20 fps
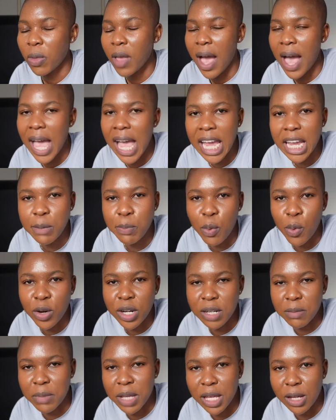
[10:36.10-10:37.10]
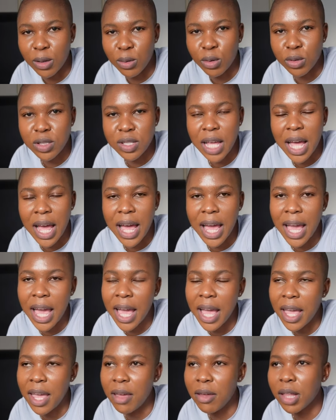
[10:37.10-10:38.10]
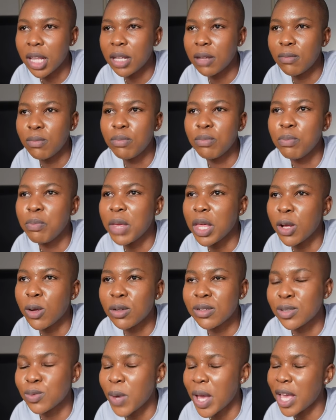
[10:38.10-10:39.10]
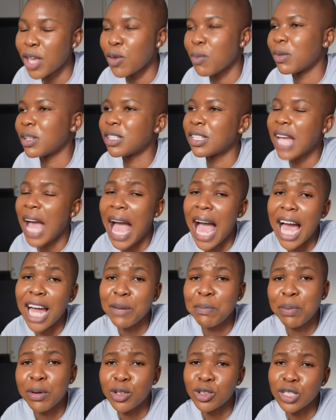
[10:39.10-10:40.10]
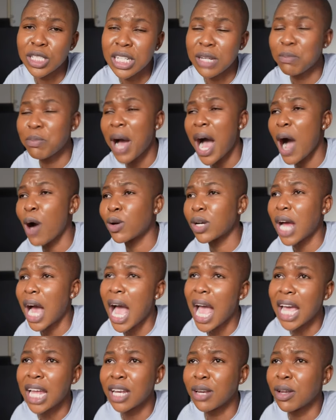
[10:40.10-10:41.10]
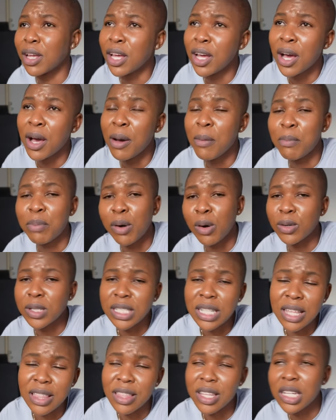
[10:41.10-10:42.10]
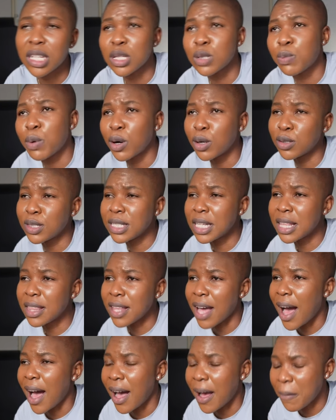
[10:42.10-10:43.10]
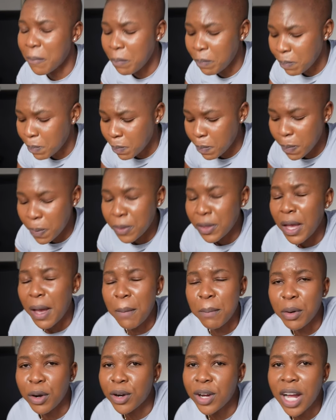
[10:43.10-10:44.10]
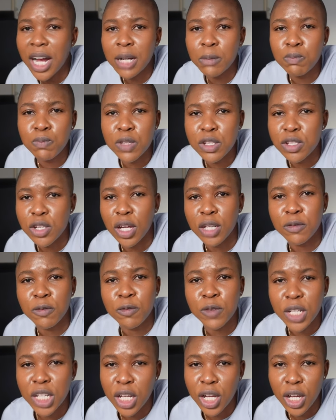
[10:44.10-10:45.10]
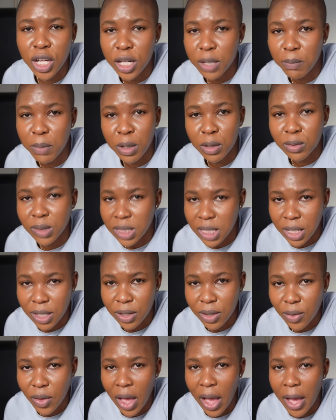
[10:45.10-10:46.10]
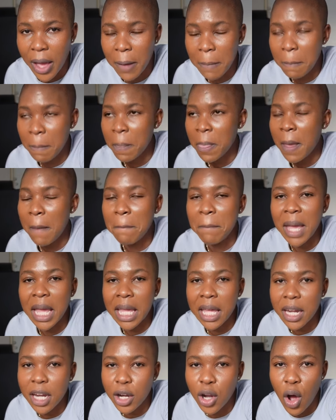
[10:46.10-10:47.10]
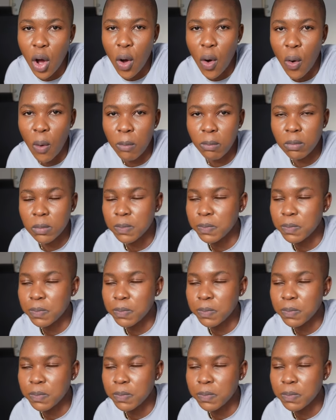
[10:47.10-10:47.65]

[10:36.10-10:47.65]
I hate boring meals. I hate meals where you must add protein powder and protein this, protein that. A burger has got freaking good protein, okay? Make it at home.